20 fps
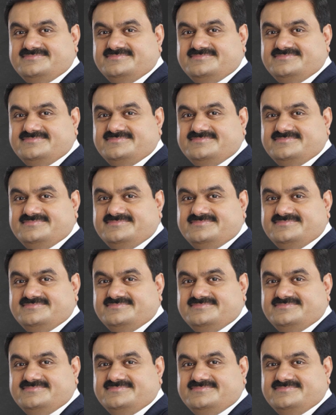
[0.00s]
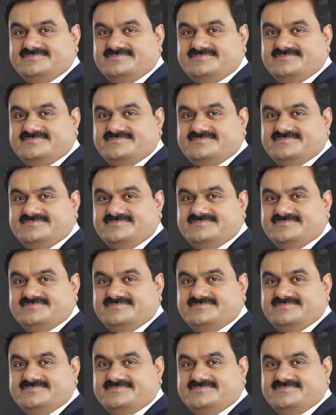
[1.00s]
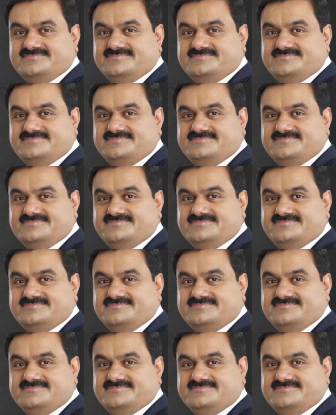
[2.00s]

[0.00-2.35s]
[no speech]